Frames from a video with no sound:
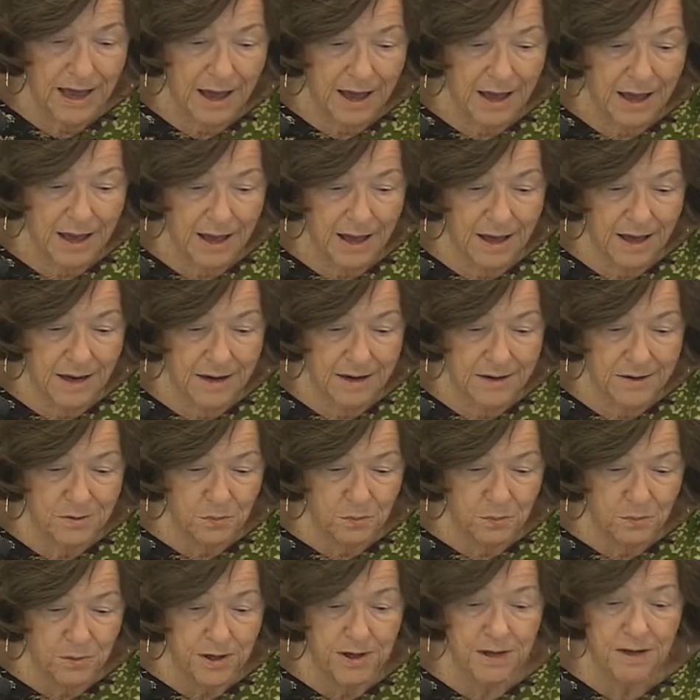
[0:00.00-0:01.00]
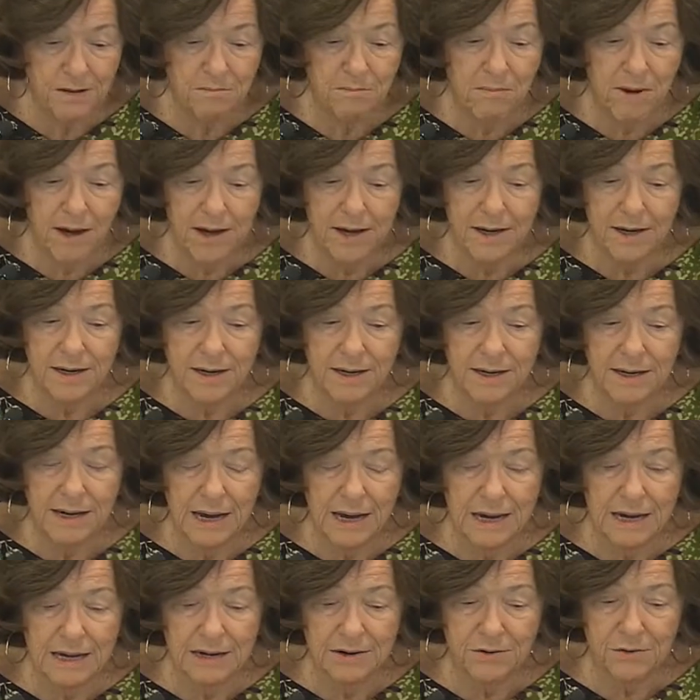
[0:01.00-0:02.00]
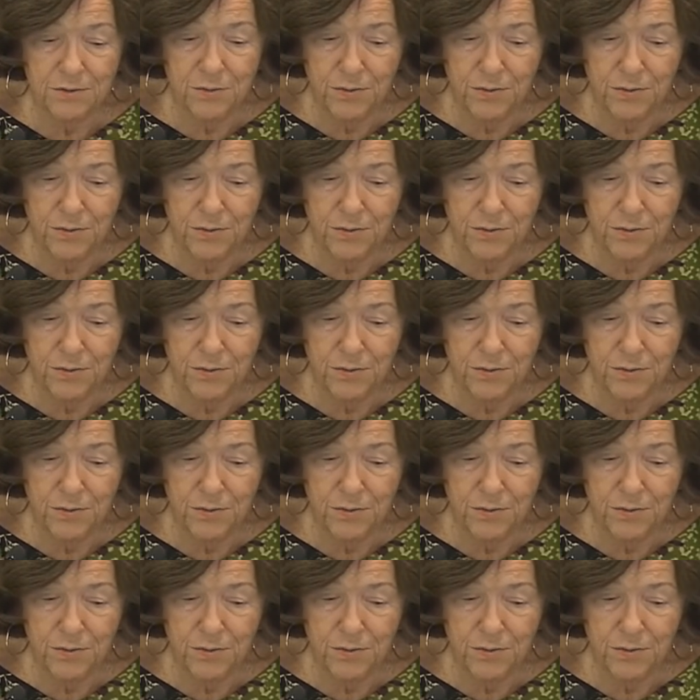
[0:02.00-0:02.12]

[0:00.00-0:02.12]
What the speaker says: And we might not